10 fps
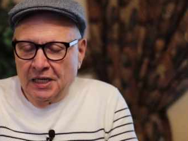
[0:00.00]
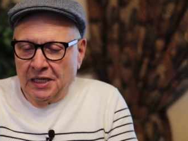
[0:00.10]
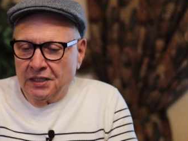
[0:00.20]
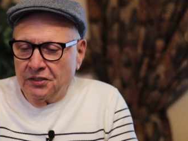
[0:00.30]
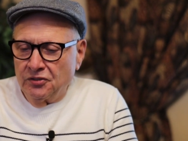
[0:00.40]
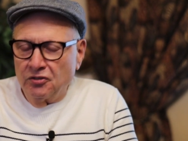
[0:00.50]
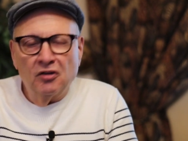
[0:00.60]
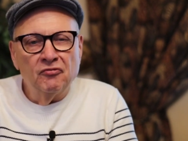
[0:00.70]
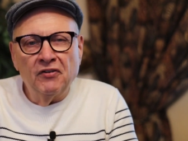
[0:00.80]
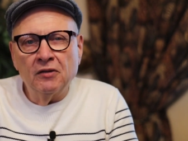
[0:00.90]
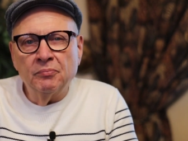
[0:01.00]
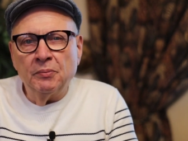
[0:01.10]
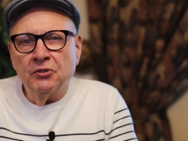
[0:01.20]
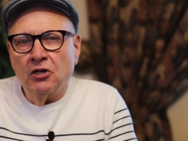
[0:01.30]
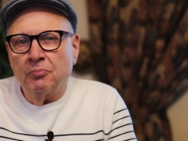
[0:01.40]
And you found
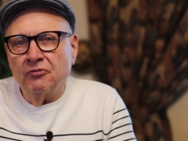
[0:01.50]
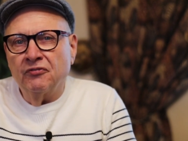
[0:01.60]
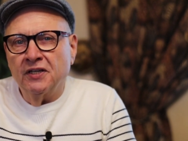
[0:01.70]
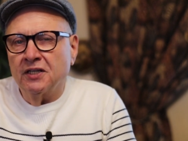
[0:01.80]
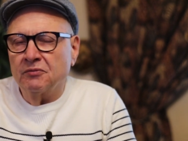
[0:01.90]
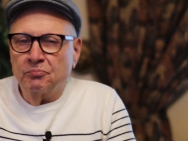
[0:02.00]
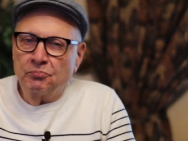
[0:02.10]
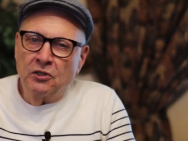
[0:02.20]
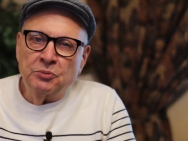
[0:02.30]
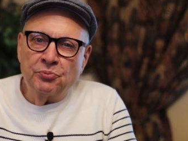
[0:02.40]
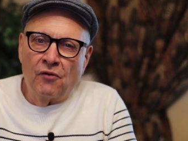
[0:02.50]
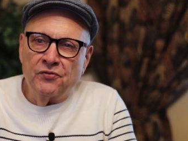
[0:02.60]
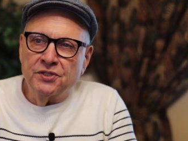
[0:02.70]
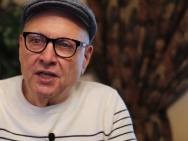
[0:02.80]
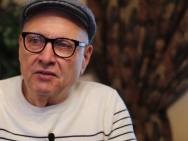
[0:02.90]
people that are prophetic, and most
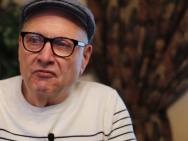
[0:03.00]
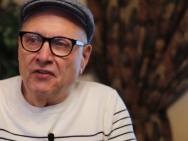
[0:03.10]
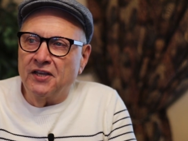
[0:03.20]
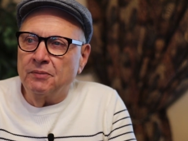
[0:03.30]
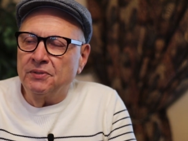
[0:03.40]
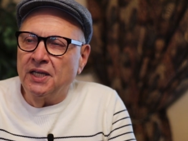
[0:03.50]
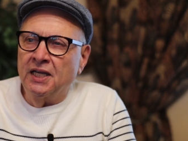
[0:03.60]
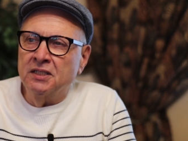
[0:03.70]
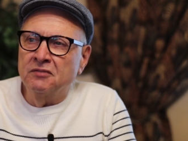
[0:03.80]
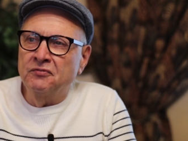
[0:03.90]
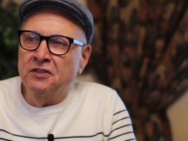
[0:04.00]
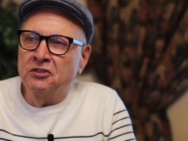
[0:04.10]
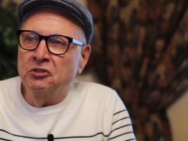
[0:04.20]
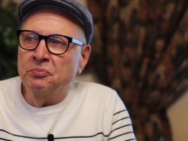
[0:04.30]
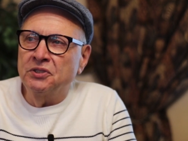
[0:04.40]
prophets can fathom, and they get different
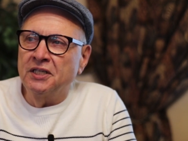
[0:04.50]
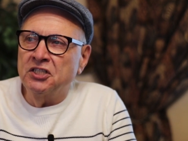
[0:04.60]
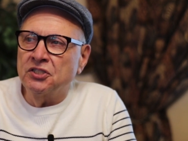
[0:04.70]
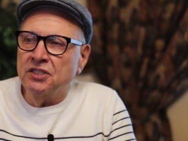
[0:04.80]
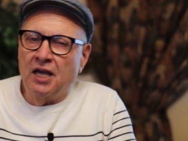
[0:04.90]
interpretations.